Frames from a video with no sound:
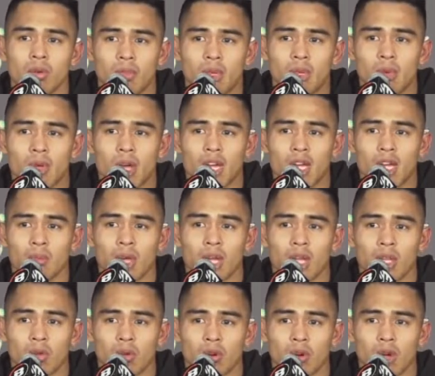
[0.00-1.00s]
back in
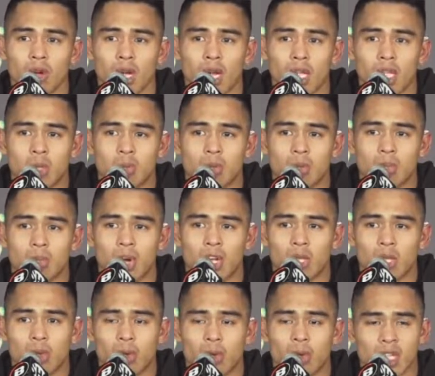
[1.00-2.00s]
Bellator. I'm glad to be back to
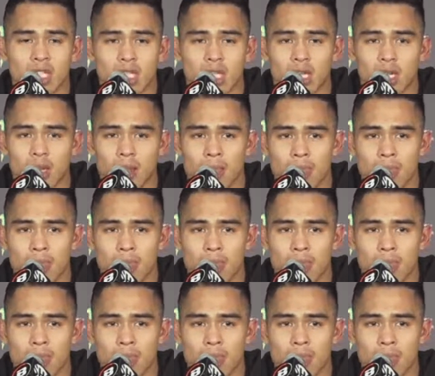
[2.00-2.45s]
my wrestling.